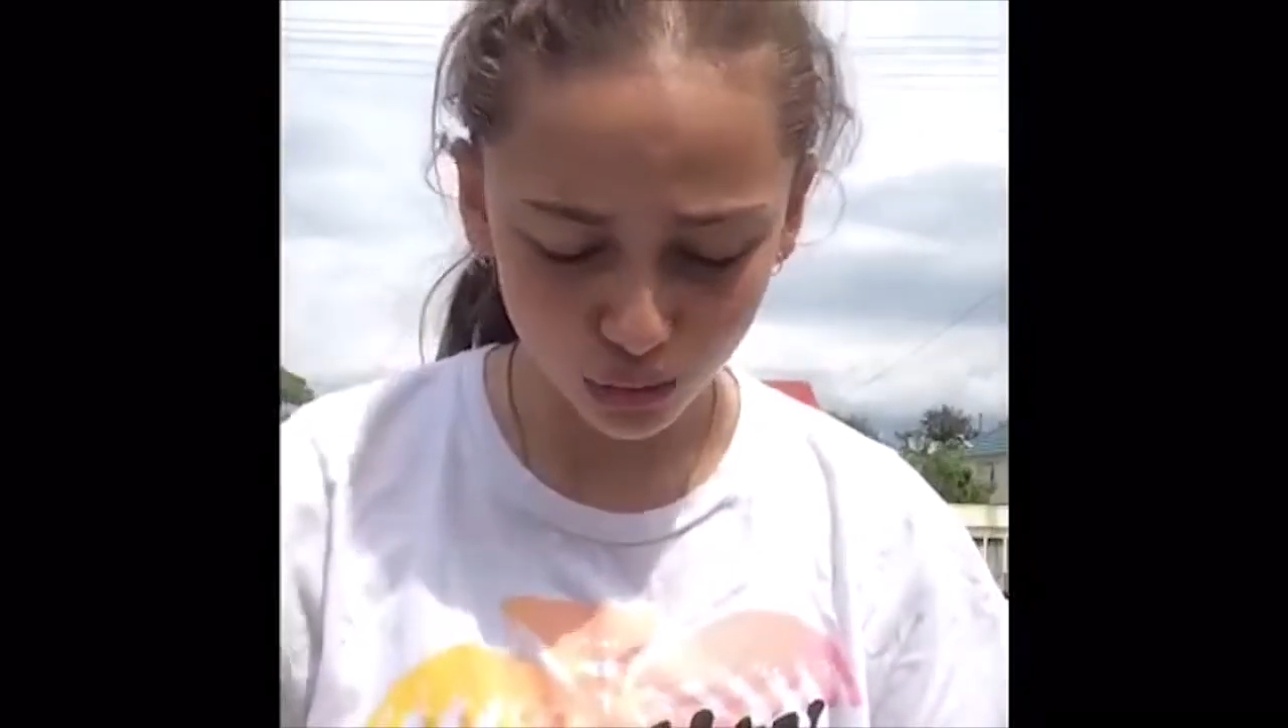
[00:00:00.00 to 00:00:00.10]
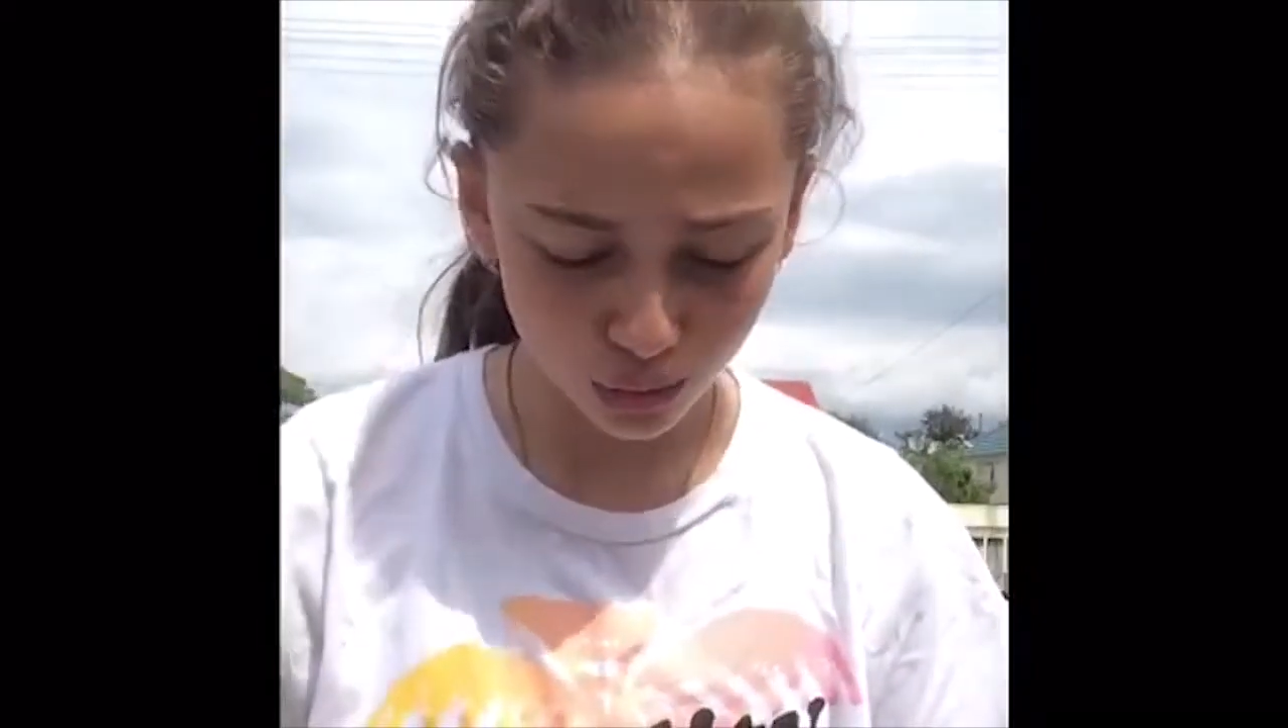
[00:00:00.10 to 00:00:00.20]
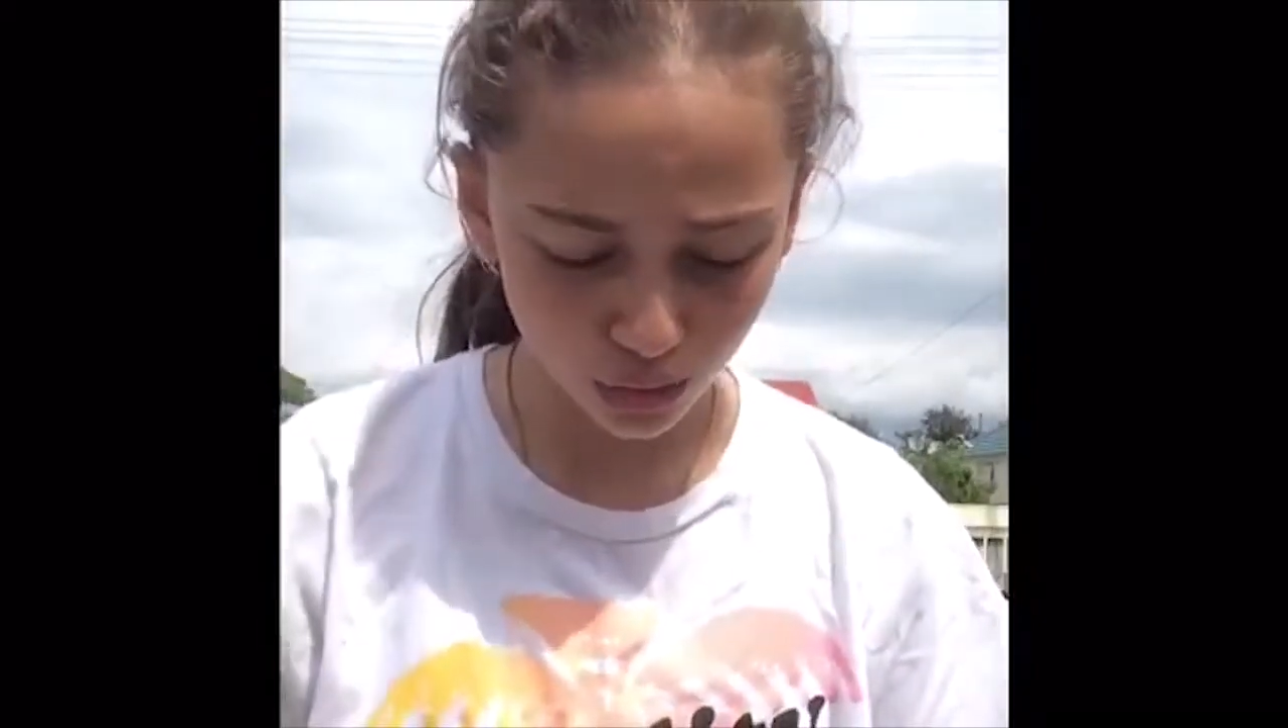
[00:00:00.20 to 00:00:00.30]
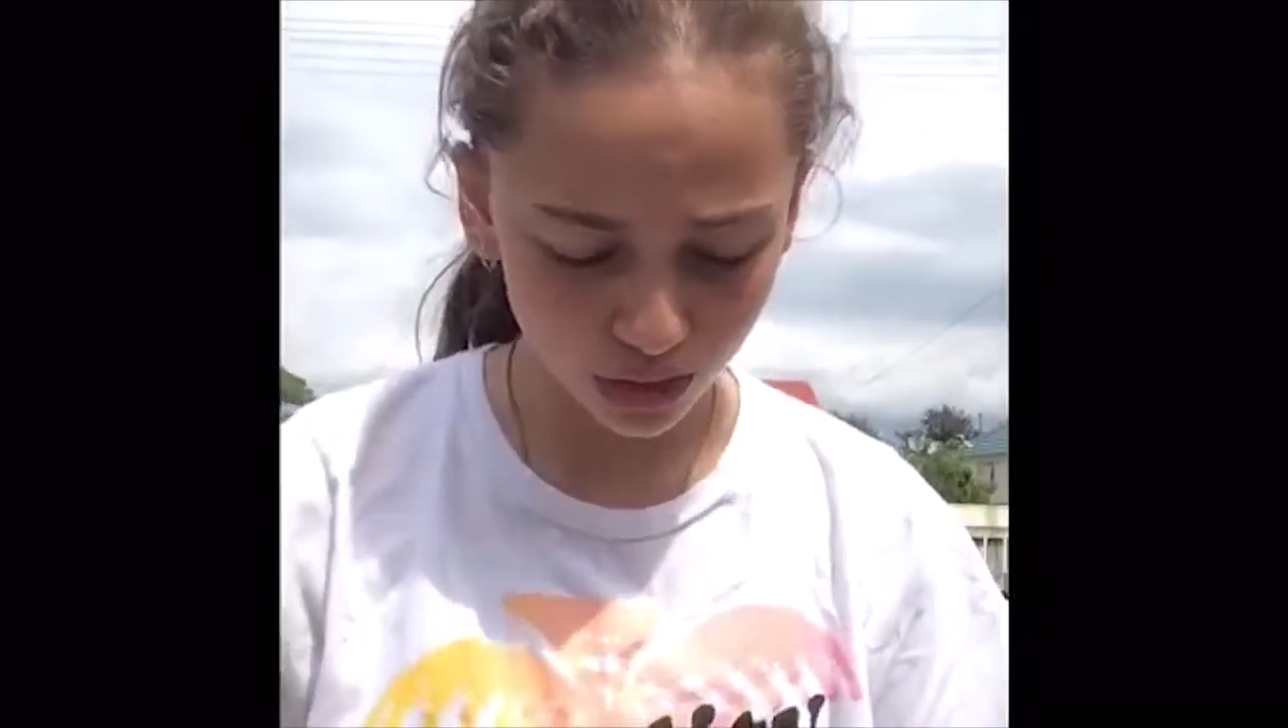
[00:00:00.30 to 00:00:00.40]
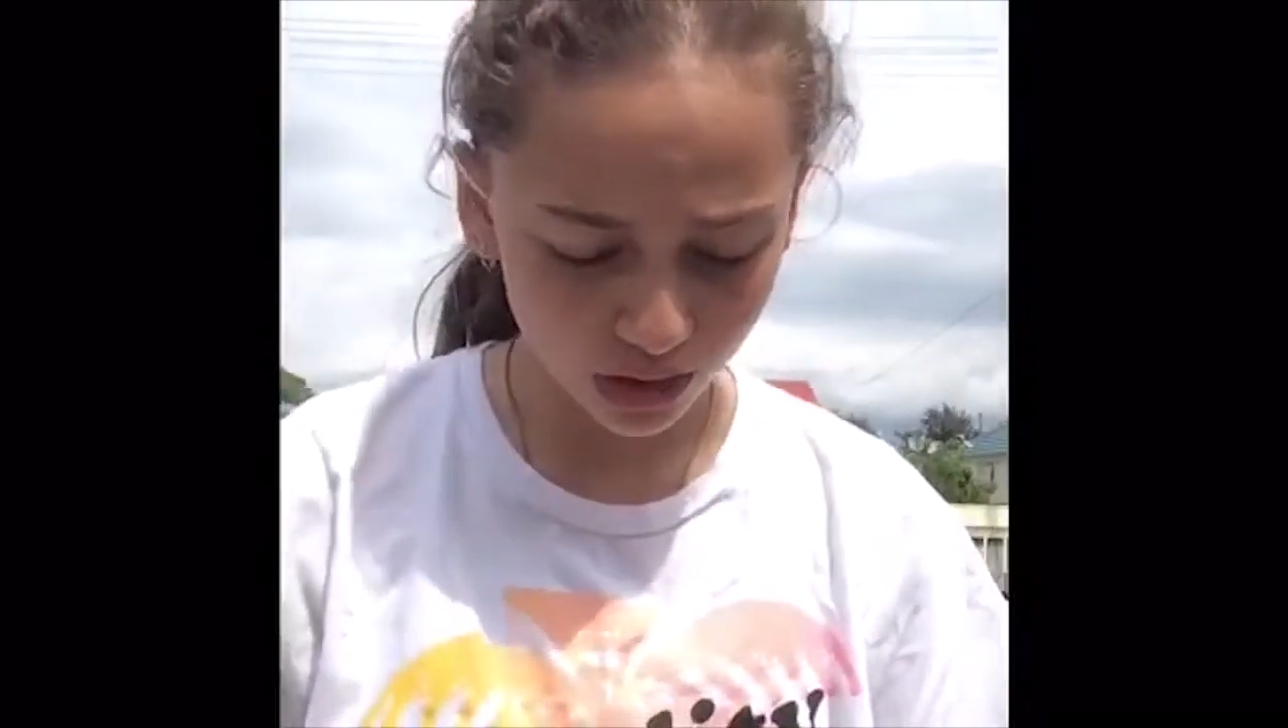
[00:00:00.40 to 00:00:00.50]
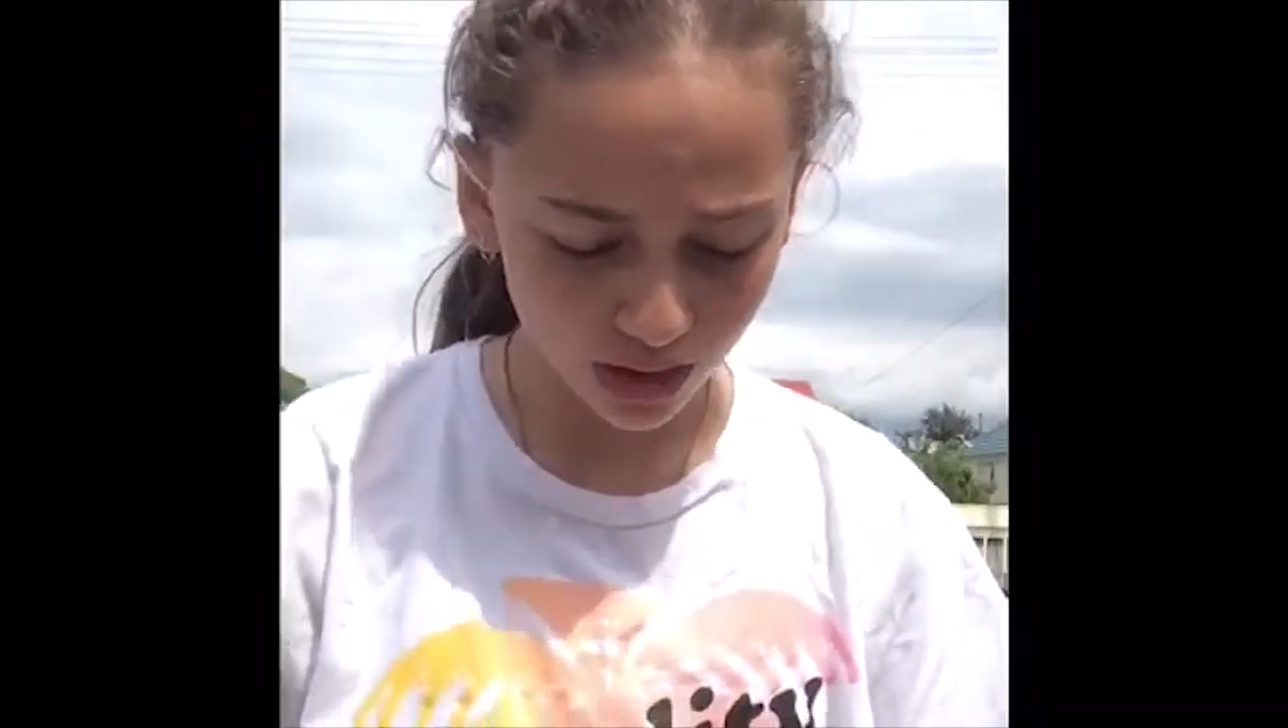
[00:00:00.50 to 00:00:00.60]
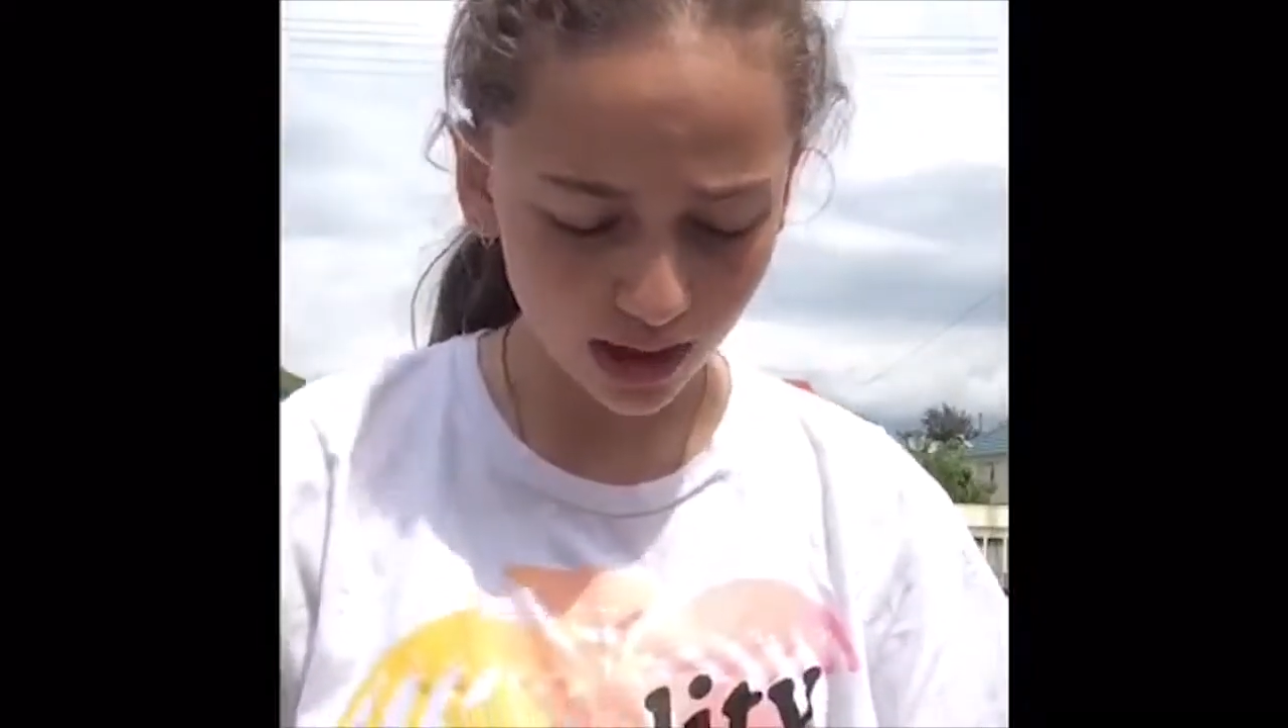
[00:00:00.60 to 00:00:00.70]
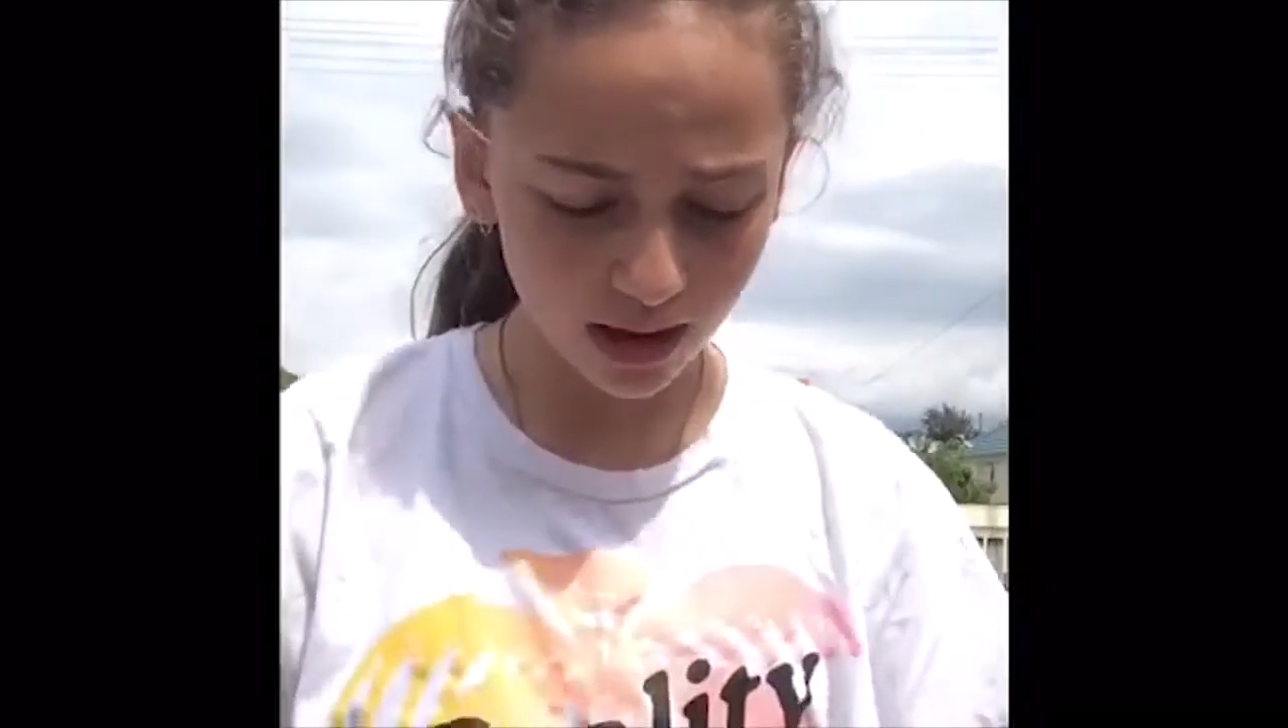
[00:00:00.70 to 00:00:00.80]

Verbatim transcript: so good.